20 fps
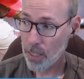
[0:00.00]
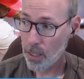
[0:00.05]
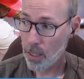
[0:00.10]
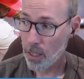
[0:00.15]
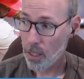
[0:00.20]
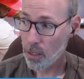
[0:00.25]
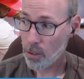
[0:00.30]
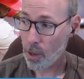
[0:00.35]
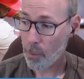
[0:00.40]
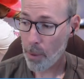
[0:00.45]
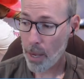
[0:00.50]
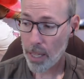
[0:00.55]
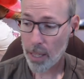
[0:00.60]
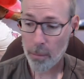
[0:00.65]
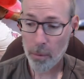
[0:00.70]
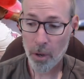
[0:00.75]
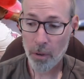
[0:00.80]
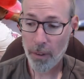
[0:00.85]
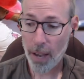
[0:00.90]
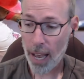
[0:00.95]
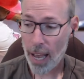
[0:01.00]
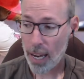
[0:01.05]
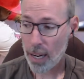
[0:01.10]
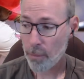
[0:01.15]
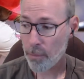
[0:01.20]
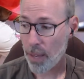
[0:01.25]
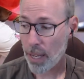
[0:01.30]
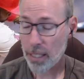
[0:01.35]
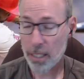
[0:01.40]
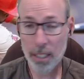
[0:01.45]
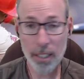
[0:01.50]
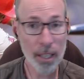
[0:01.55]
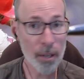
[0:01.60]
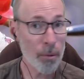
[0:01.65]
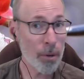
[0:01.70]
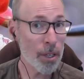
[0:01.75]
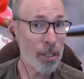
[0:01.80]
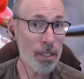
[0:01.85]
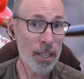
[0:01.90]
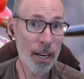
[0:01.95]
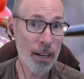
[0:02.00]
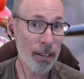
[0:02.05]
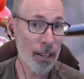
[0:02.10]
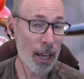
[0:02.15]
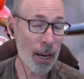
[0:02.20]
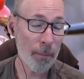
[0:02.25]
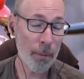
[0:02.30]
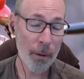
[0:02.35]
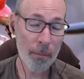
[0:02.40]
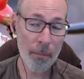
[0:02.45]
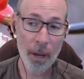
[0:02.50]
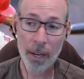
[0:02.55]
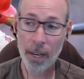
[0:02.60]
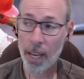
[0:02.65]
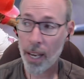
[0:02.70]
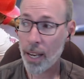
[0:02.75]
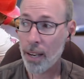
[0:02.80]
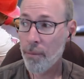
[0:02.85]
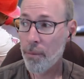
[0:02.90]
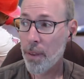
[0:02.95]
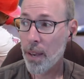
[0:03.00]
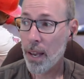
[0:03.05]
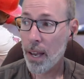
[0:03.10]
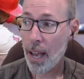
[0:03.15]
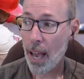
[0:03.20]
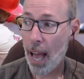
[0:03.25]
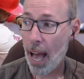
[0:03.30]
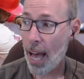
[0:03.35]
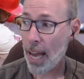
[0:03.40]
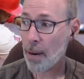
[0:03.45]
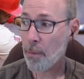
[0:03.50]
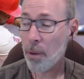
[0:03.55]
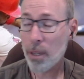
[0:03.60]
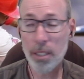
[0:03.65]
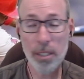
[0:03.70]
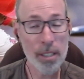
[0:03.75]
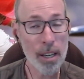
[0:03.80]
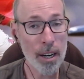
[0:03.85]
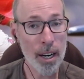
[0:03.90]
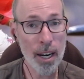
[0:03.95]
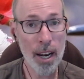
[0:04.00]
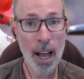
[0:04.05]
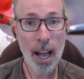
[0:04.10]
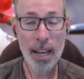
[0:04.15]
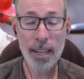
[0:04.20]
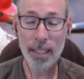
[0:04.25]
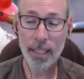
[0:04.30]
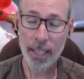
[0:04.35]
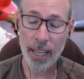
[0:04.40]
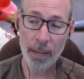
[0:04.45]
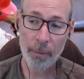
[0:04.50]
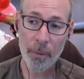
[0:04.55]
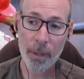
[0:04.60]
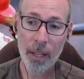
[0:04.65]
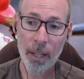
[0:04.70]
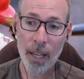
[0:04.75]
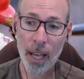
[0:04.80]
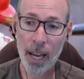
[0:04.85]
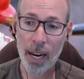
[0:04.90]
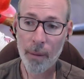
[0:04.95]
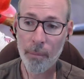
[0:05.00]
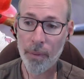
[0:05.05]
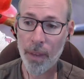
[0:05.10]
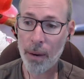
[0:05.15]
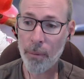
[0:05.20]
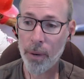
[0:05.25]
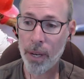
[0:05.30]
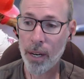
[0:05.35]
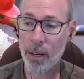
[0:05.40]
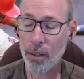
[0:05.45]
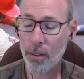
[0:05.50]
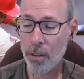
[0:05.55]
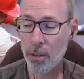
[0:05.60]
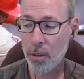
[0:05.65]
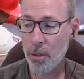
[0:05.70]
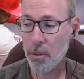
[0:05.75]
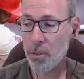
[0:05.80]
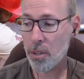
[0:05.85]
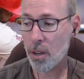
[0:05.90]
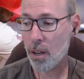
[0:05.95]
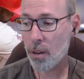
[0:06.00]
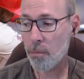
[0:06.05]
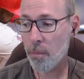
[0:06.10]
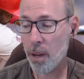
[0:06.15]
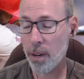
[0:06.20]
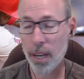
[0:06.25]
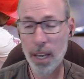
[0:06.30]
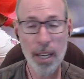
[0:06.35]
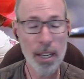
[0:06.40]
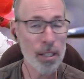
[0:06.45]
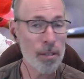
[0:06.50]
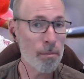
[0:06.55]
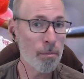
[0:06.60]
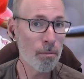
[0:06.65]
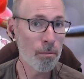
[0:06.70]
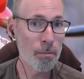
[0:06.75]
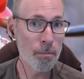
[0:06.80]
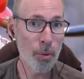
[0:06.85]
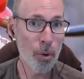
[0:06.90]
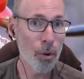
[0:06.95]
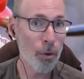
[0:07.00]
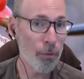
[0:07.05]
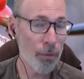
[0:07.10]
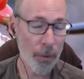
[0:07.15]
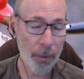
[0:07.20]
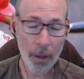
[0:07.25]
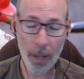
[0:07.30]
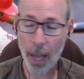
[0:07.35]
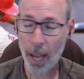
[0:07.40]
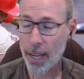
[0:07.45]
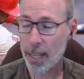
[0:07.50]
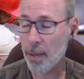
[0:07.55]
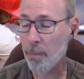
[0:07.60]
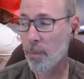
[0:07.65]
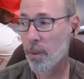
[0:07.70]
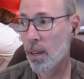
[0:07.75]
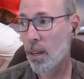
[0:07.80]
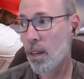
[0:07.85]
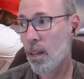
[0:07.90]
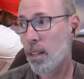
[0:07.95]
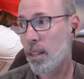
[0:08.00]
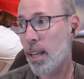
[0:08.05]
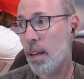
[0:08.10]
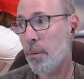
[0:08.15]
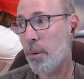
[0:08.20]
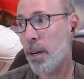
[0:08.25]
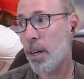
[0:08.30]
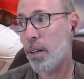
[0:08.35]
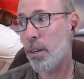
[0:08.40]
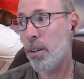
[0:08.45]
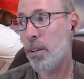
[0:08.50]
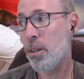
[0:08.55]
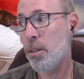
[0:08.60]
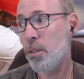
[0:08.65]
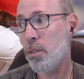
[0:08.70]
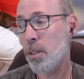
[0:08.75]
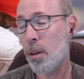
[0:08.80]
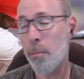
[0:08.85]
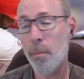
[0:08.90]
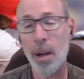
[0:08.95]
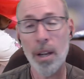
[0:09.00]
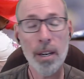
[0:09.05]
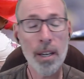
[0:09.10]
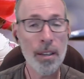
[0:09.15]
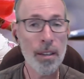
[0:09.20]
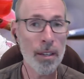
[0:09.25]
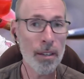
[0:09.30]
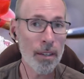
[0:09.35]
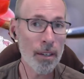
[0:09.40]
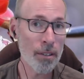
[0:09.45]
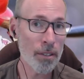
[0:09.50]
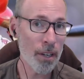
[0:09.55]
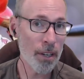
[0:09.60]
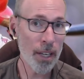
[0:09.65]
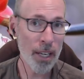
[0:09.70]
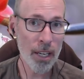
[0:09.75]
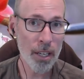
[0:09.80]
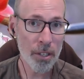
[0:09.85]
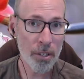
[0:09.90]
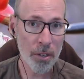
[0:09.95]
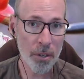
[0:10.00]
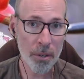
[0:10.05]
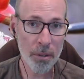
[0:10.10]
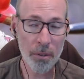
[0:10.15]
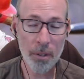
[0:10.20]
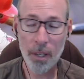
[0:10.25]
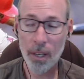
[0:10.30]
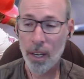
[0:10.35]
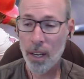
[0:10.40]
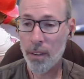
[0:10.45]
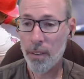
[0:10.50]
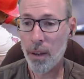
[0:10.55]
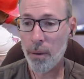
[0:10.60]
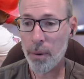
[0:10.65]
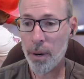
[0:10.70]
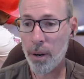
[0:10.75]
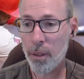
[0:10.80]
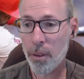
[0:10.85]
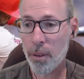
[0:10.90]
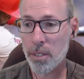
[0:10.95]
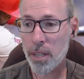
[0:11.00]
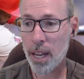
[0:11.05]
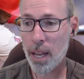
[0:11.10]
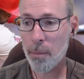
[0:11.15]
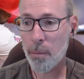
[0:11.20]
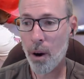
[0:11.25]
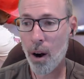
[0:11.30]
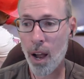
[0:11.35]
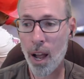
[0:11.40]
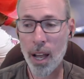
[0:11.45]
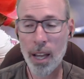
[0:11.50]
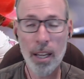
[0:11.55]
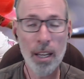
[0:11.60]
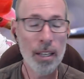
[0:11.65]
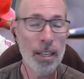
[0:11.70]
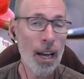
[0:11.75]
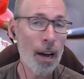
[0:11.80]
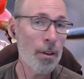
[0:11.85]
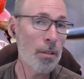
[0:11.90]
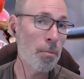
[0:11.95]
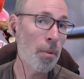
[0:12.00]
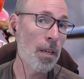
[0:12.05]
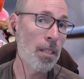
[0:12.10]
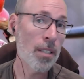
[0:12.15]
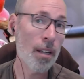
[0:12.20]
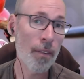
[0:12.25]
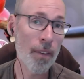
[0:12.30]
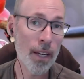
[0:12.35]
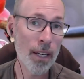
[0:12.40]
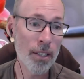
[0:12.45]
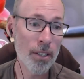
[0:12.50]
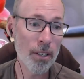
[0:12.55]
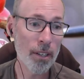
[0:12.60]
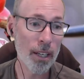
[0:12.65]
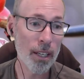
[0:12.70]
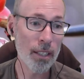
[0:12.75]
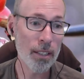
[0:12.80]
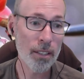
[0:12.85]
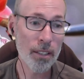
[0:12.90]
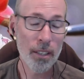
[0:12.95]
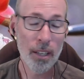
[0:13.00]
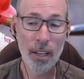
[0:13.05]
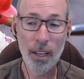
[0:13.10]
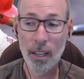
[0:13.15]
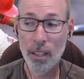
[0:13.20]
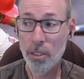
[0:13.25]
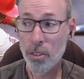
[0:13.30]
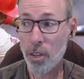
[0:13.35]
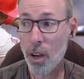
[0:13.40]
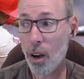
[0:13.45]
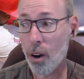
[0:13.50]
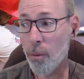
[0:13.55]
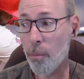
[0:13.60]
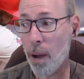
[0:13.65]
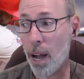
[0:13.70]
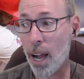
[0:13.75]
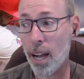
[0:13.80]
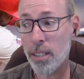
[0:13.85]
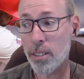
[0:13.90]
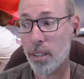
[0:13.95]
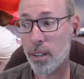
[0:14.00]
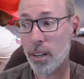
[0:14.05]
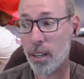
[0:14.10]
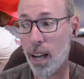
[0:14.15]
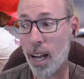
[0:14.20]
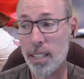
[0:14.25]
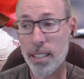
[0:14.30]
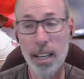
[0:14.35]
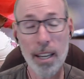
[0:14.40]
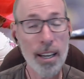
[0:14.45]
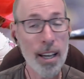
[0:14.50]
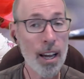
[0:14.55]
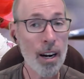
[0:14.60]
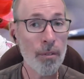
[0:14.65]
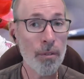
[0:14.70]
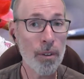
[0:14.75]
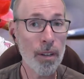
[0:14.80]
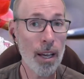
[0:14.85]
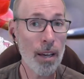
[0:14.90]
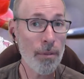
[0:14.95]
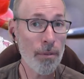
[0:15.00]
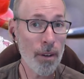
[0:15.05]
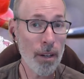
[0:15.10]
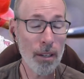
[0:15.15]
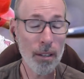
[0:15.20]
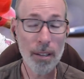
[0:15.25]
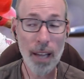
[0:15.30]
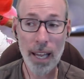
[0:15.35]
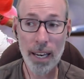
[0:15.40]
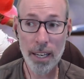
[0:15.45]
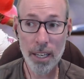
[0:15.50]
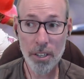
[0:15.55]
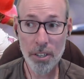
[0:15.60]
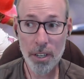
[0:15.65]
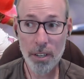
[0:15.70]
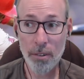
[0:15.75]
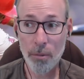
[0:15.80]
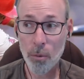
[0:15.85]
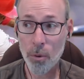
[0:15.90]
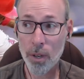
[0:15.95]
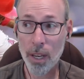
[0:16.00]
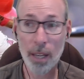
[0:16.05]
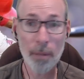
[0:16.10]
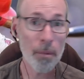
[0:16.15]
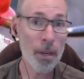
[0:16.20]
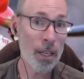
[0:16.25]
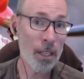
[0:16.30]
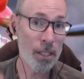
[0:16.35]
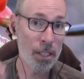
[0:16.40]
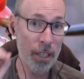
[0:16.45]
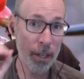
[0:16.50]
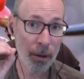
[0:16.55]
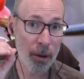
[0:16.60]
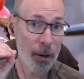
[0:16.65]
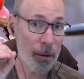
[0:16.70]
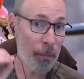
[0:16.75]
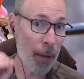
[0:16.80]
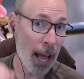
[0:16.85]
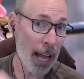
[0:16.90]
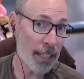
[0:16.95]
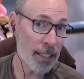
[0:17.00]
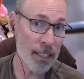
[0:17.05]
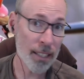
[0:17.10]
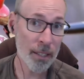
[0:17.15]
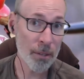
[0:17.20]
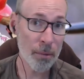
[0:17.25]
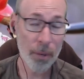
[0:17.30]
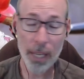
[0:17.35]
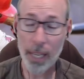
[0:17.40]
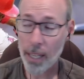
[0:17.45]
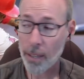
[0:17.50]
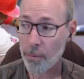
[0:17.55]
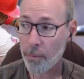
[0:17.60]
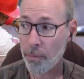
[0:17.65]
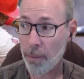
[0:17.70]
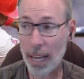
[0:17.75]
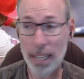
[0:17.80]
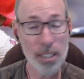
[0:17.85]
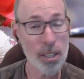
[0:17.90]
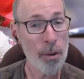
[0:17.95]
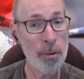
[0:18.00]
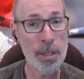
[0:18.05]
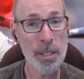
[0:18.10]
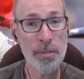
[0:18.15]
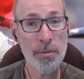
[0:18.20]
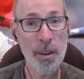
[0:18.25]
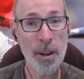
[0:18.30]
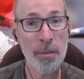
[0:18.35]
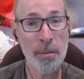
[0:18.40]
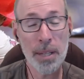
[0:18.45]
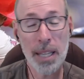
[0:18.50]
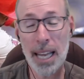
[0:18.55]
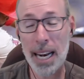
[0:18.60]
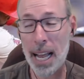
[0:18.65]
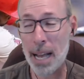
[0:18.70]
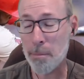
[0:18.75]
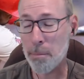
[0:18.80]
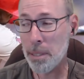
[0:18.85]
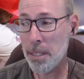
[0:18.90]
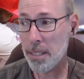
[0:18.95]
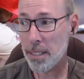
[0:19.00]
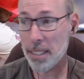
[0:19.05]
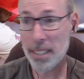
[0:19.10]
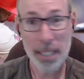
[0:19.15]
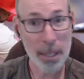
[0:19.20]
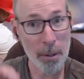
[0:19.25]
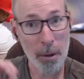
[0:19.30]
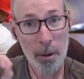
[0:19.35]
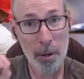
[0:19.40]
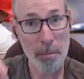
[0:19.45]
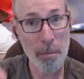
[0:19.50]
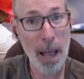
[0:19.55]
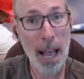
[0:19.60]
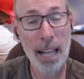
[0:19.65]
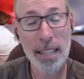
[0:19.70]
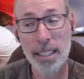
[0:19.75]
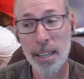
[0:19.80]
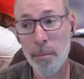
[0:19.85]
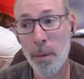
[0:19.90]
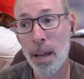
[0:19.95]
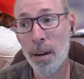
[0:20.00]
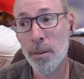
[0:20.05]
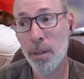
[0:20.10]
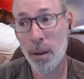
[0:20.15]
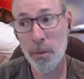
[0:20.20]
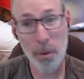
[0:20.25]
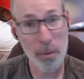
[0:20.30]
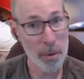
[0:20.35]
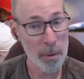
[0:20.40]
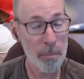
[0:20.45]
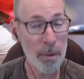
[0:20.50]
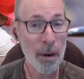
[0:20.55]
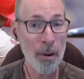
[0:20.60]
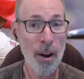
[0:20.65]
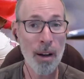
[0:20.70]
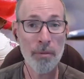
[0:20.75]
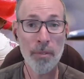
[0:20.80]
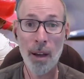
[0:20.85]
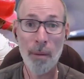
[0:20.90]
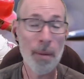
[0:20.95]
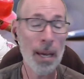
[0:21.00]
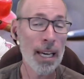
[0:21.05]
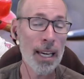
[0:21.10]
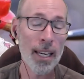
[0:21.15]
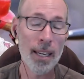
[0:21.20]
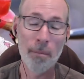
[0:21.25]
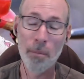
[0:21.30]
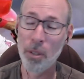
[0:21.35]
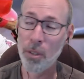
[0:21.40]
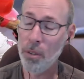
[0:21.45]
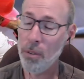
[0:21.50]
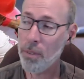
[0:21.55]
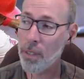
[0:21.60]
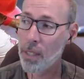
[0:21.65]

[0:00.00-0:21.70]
So I make the move. I add him. That's a league where you set your lineup on Monday, add him on Sunday night, get him in the lineup. Then we hear news on Monday he's pulled from the lineup. Then we hear news on Monday that there's a knee issue. Then we hear there's an MRI. Now he's placed on the injured list. So my Isiah Kiner-Falefa edition will get me 0 at-bats this week. That's always fun when that happens. 0 at-bats. I would have been better off not making a move.